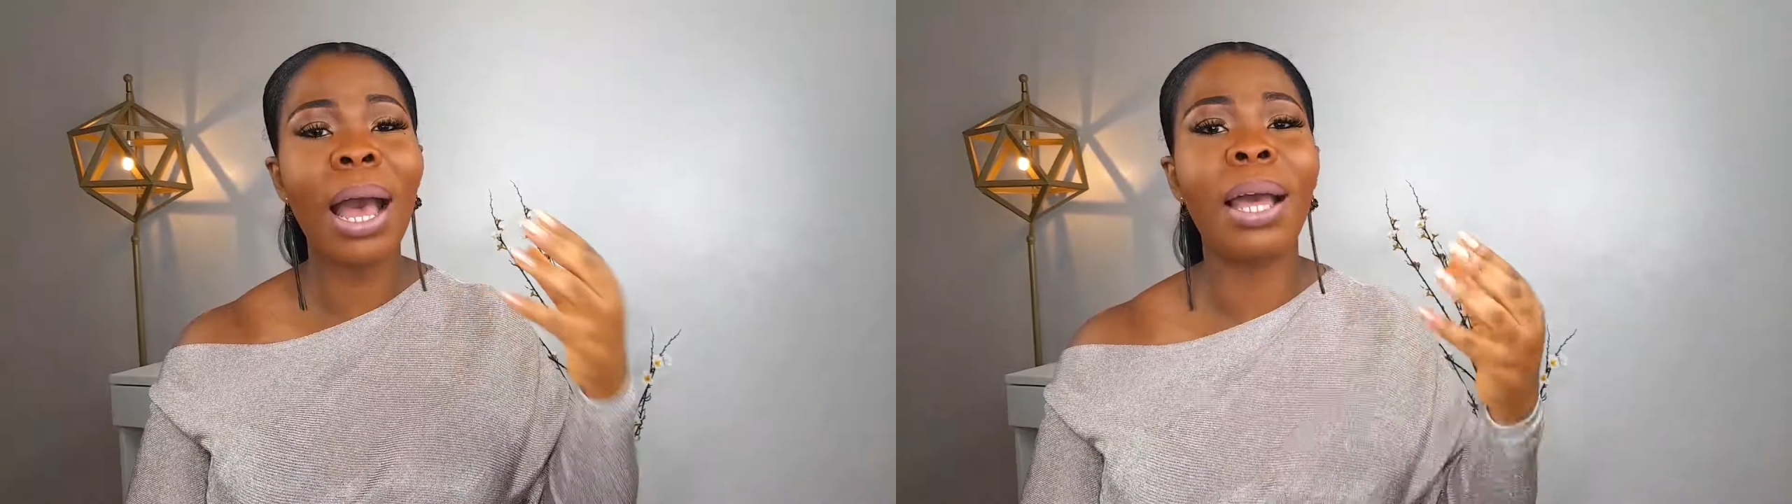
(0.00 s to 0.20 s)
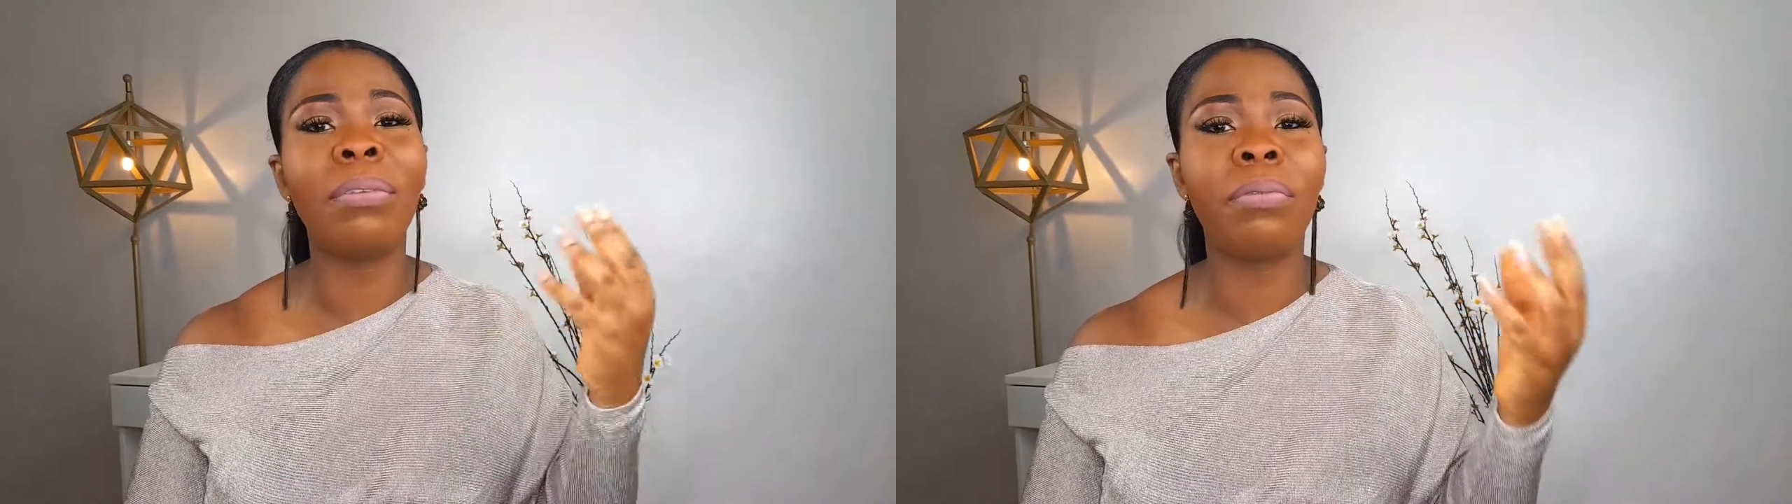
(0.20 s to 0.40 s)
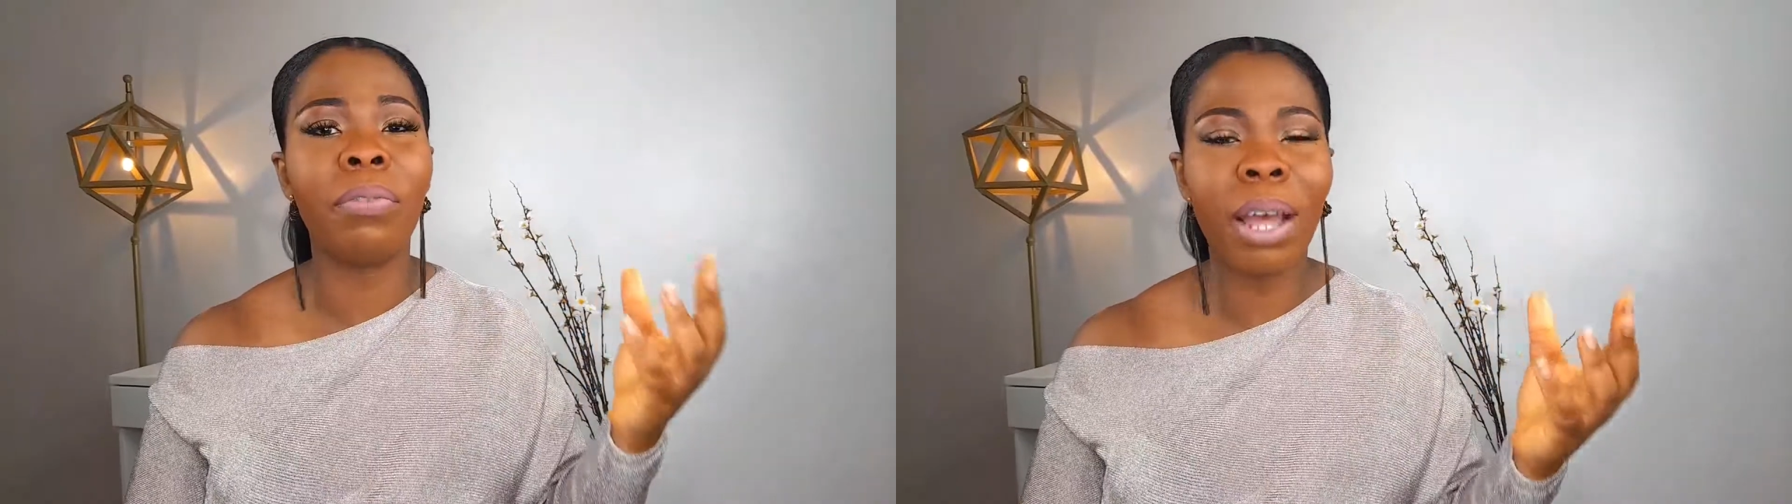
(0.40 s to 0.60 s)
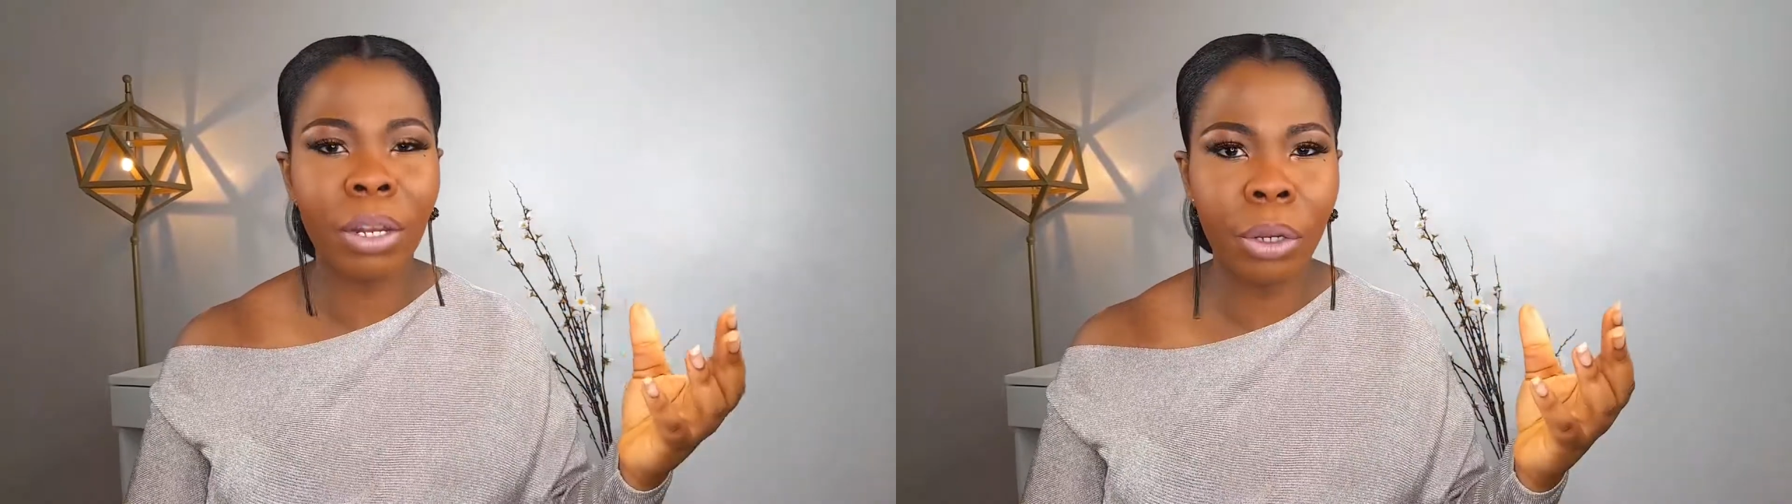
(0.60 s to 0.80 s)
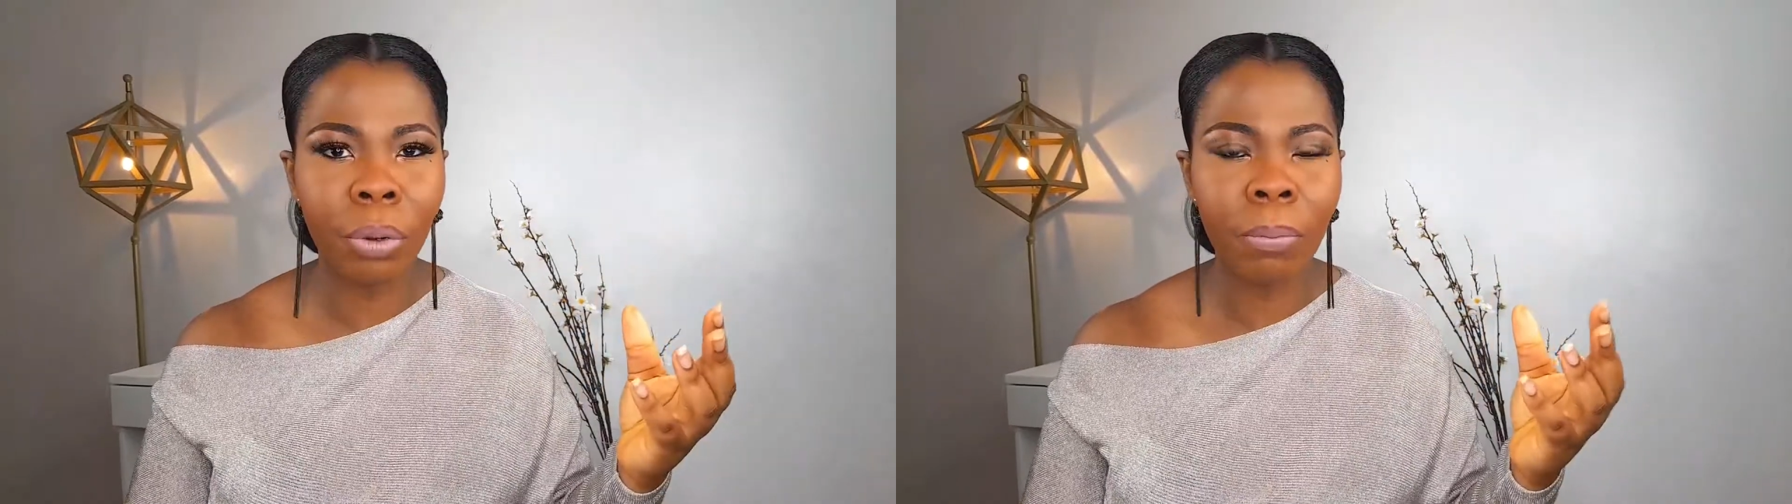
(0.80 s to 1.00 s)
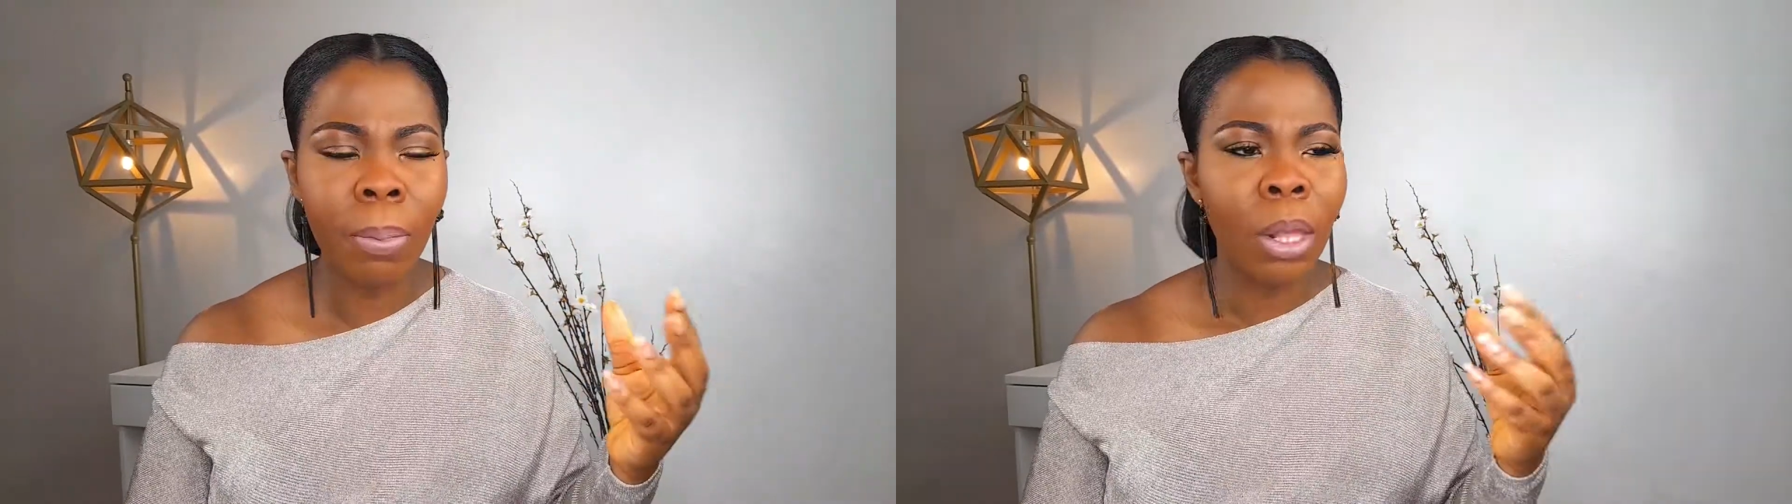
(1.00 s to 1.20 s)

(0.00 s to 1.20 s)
add value.